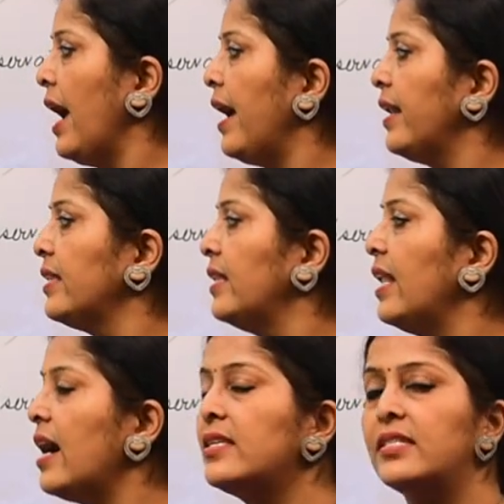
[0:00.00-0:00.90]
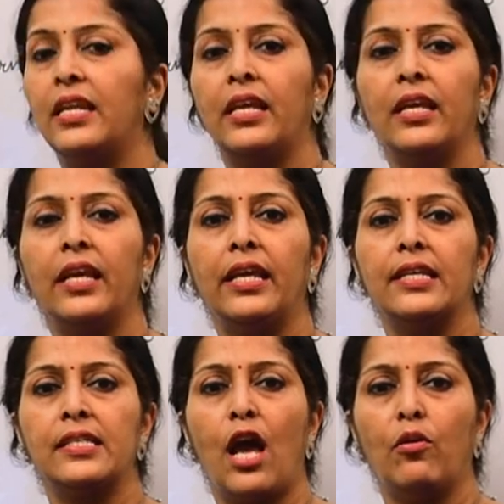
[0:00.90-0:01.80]
And lastly
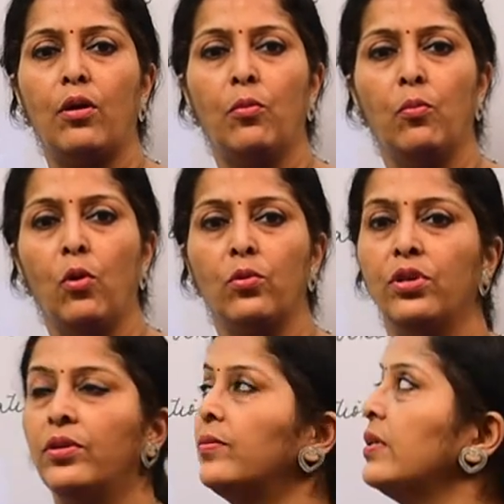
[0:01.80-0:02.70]
is our mode.